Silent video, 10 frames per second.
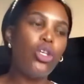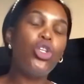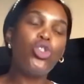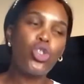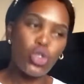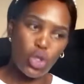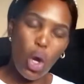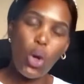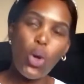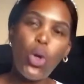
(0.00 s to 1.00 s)

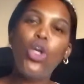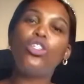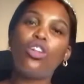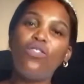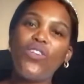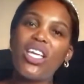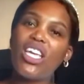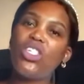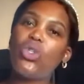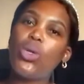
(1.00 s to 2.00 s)
So don't
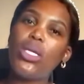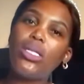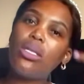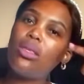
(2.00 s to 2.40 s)
forget to hit